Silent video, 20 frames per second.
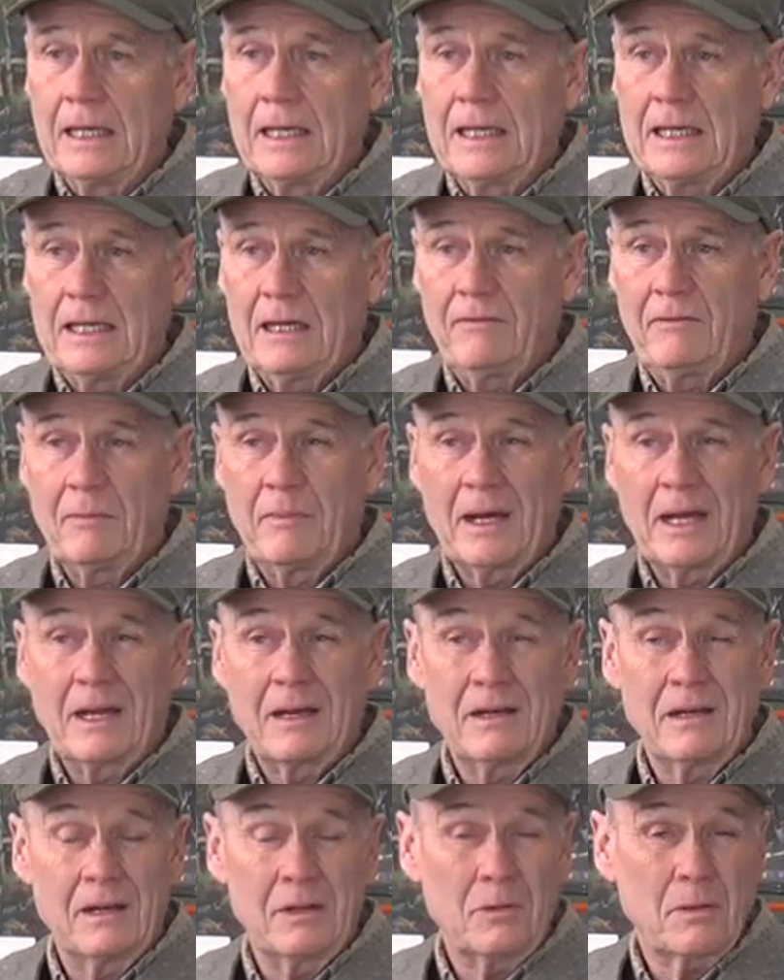I have about
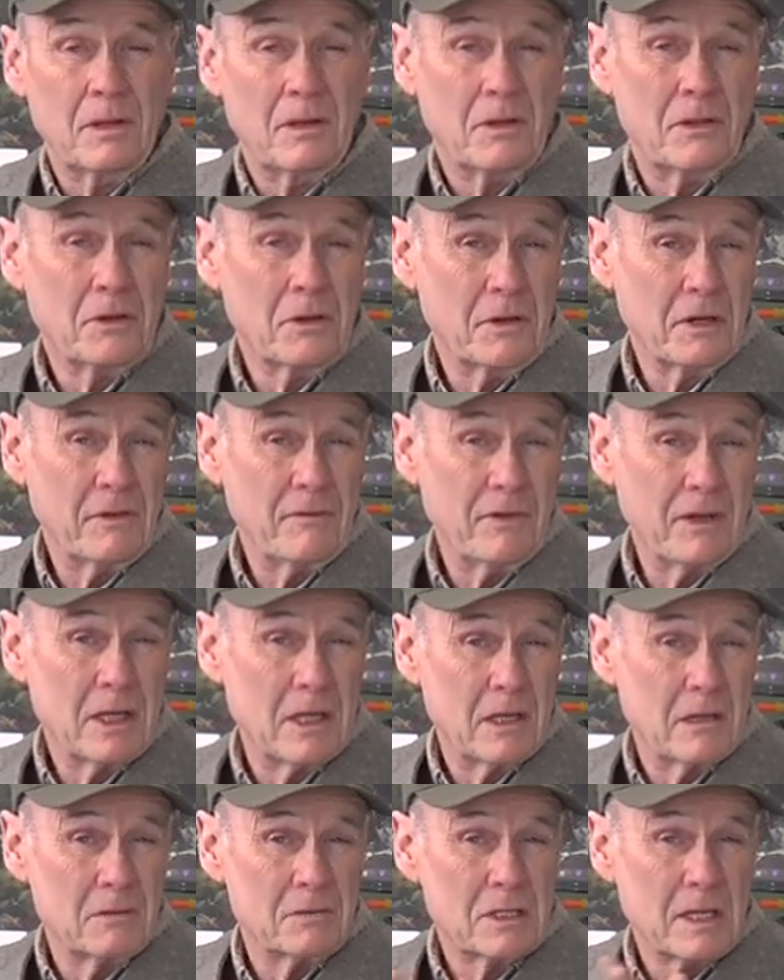one hundred thirty
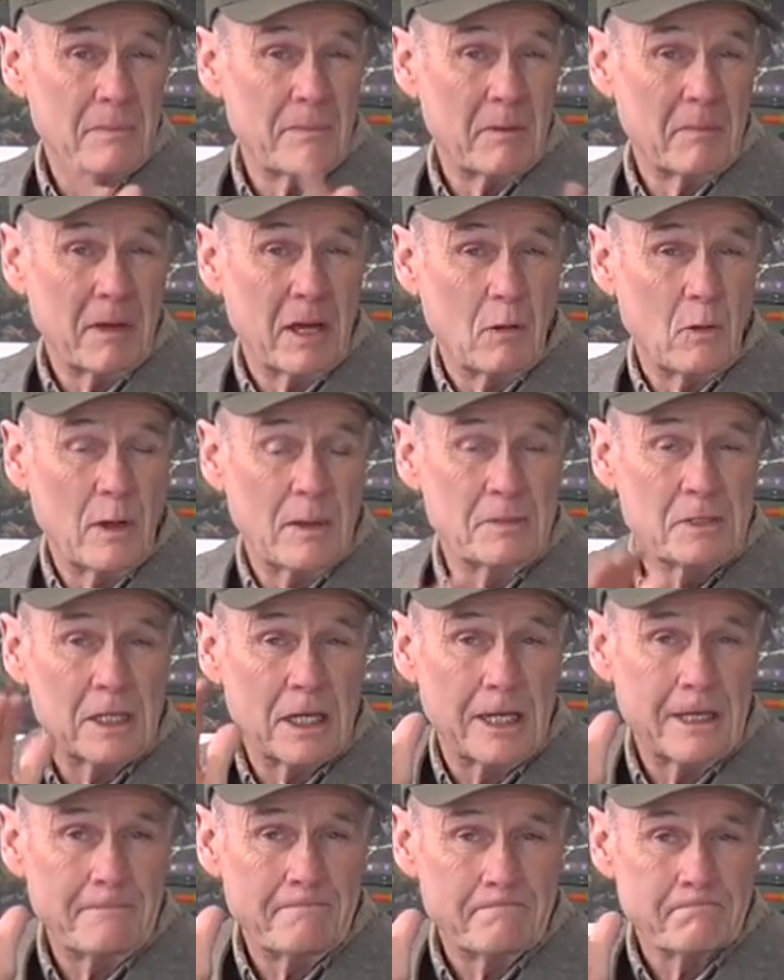videos up on my
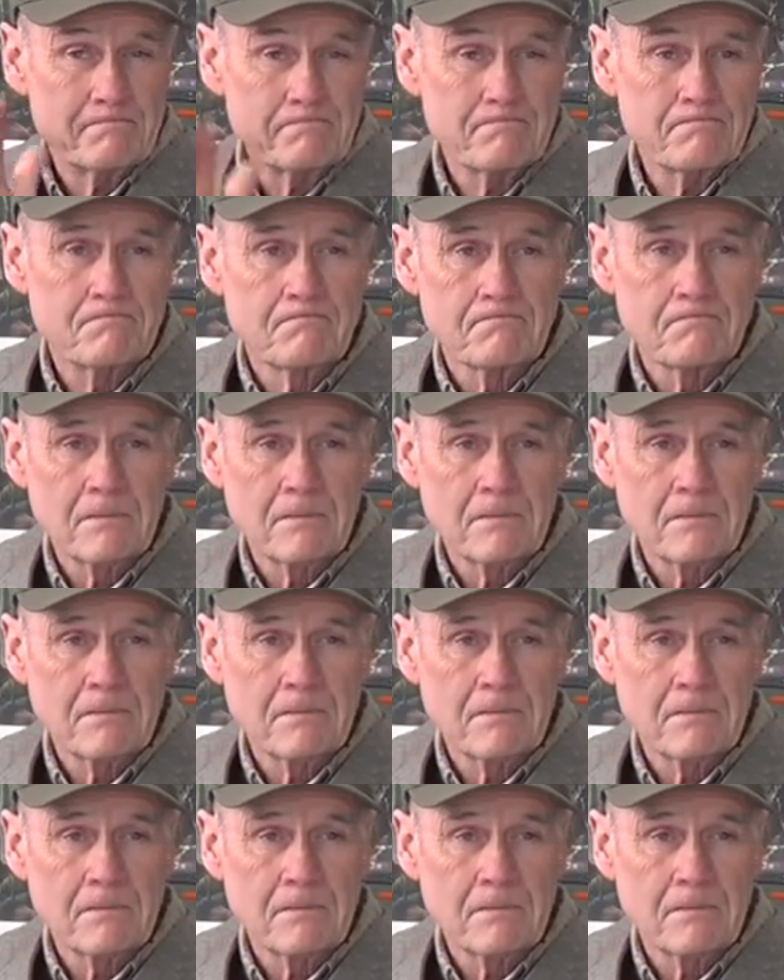website, uh,